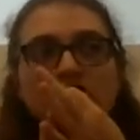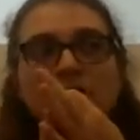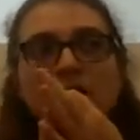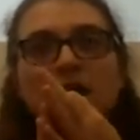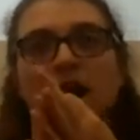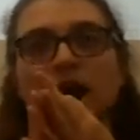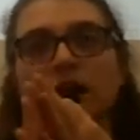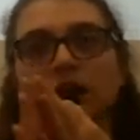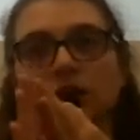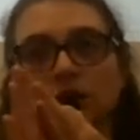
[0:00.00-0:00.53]

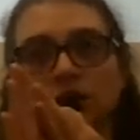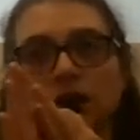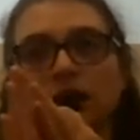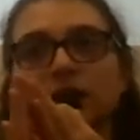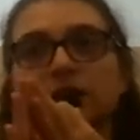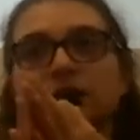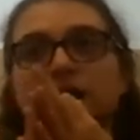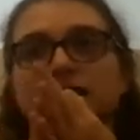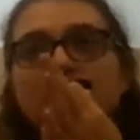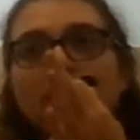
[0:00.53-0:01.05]
and it
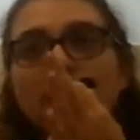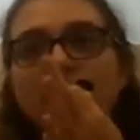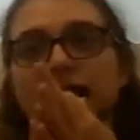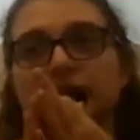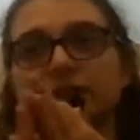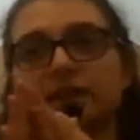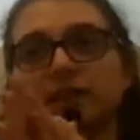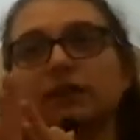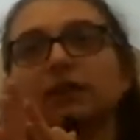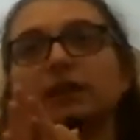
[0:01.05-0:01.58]
is
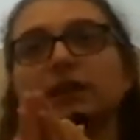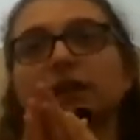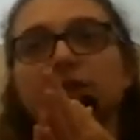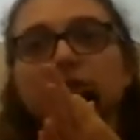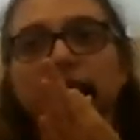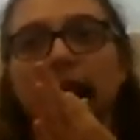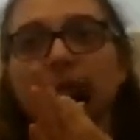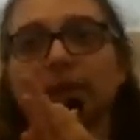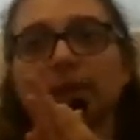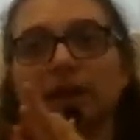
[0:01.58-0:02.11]
constantly
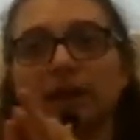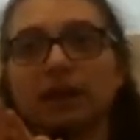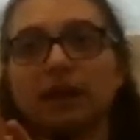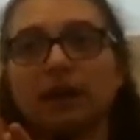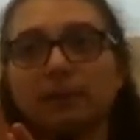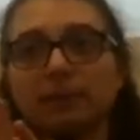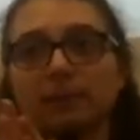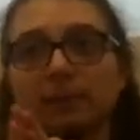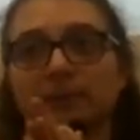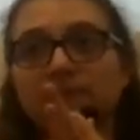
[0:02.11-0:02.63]
rubbing
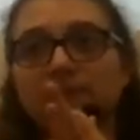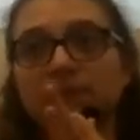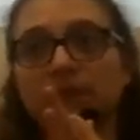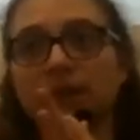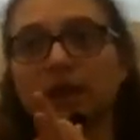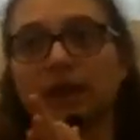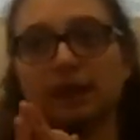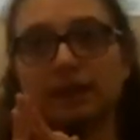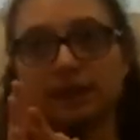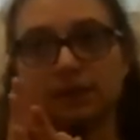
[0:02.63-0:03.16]
up
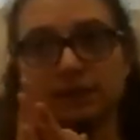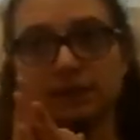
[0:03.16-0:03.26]
against